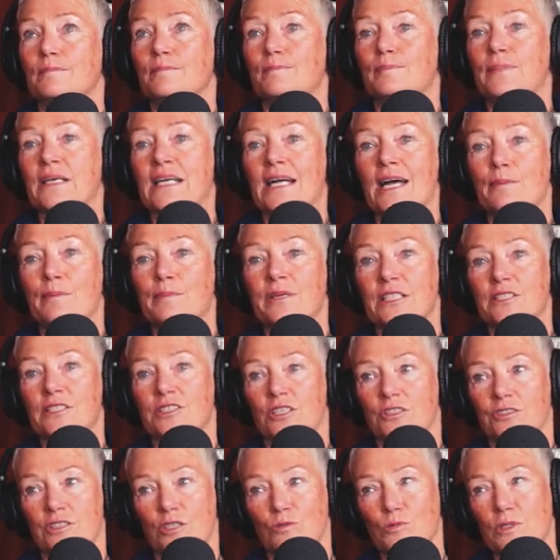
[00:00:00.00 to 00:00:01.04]
becoming a
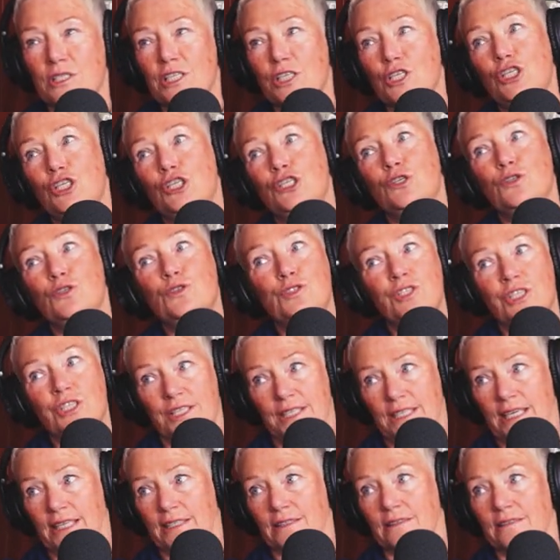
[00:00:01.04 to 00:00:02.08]
doctor was a huge
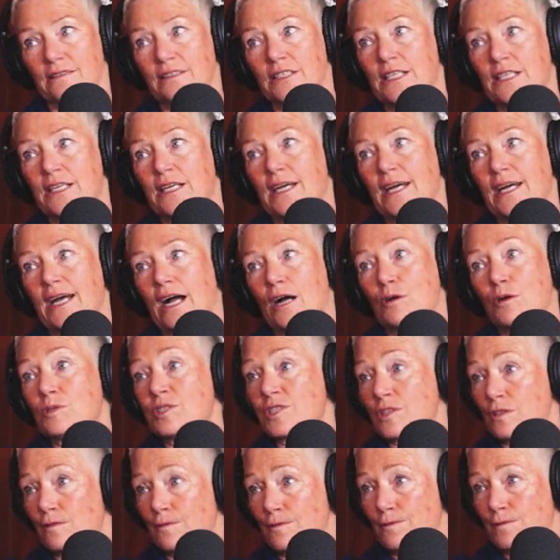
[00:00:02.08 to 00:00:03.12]
thing i
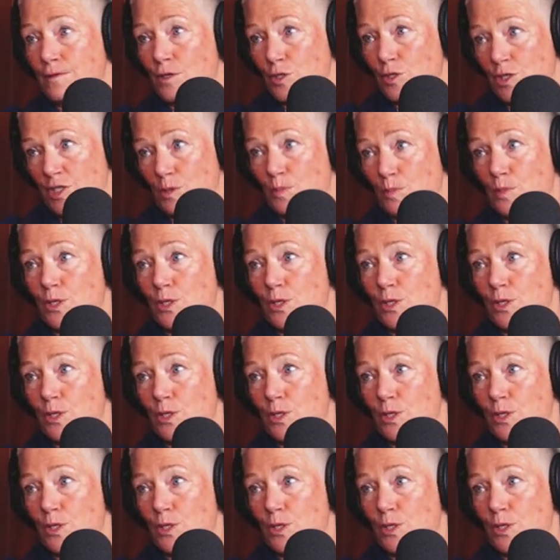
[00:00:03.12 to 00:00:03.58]
was the first